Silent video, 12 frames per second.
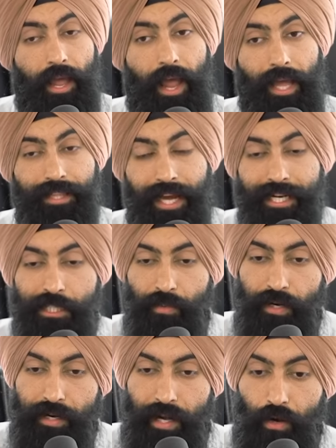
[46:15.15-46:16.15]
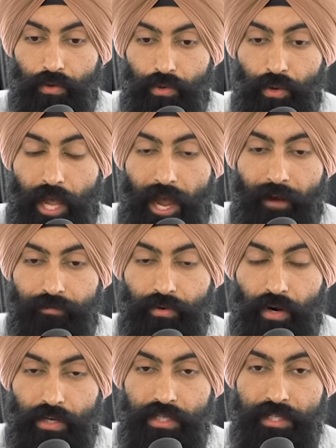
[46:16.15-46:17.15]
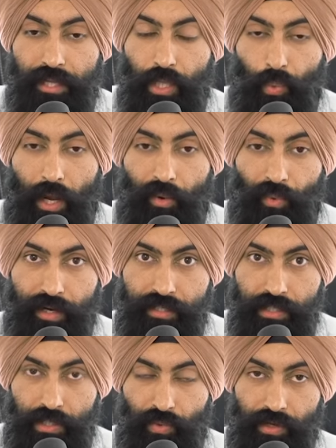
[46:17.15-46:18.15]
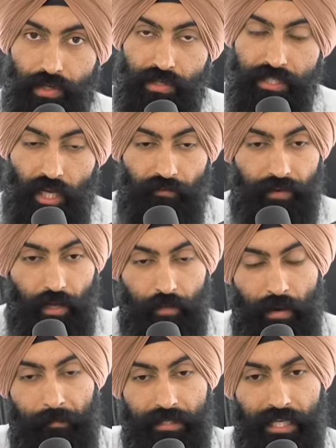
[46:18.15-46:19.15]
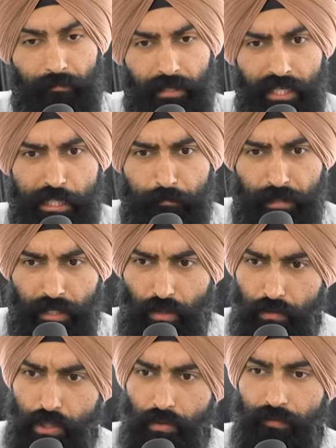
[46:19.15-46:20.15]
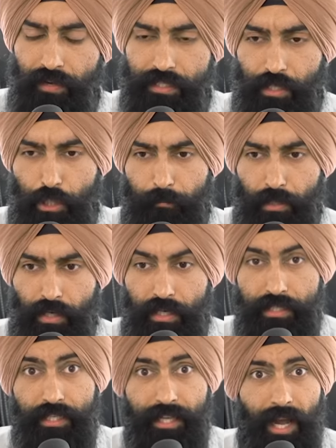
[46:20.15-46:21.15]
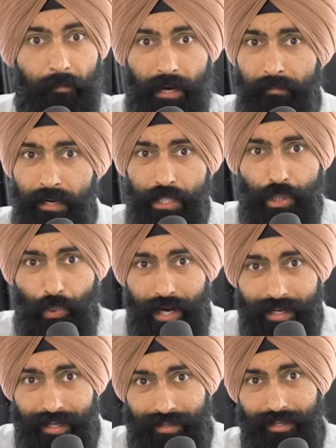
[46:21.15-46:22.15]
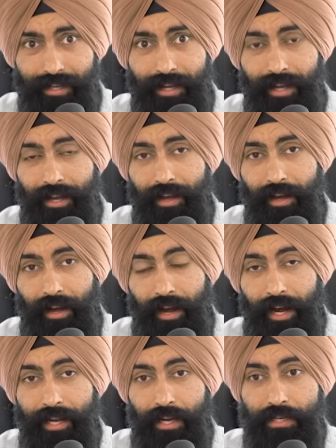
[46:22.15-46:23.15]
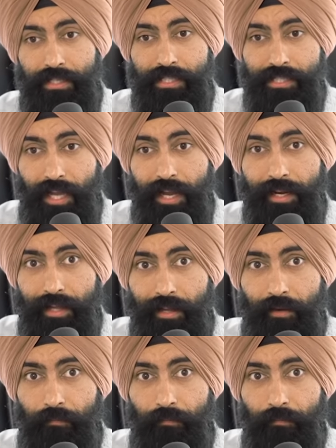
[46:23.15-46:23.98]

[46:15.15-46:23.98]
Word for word: And that's where now you have to understand the right way to do it yourself. Now, you might be saying, but Jaspreet, don't you invest in cryptocurrency? Yeah, but I'm not trading. I understand